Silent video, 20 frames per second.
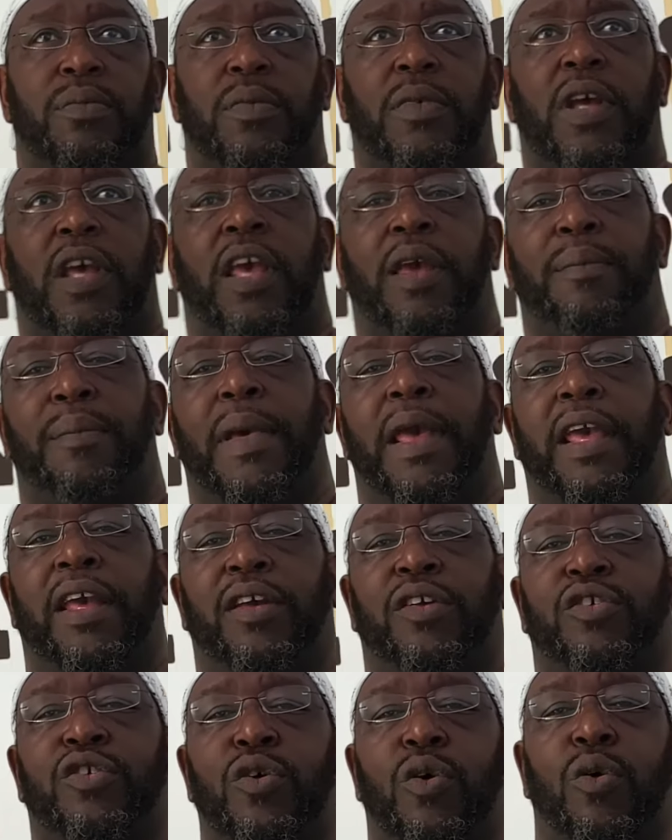it
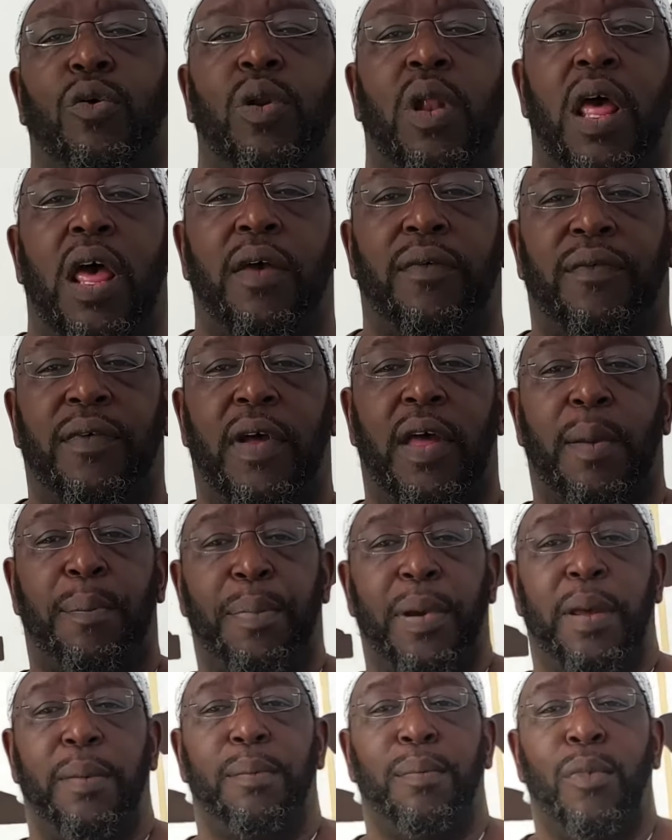makes your life a
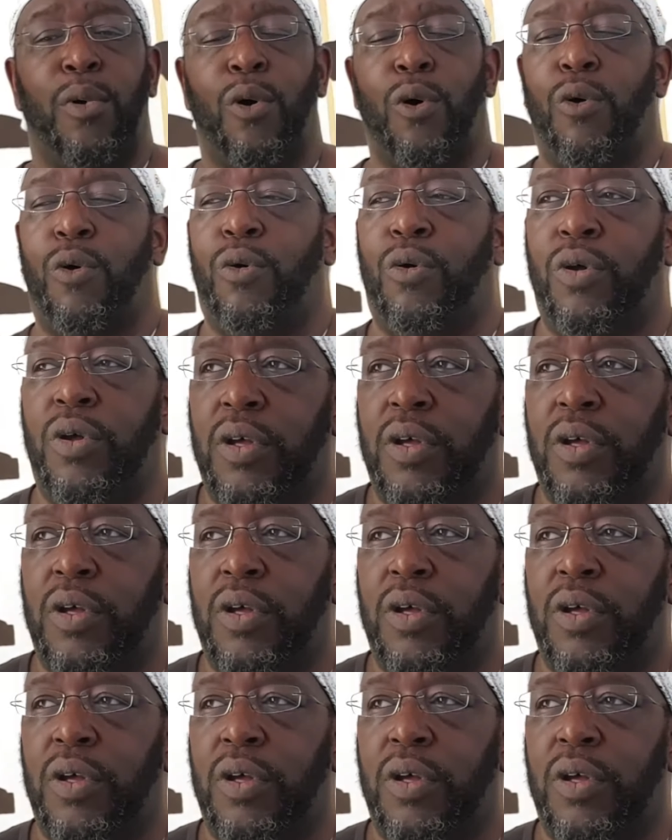bit more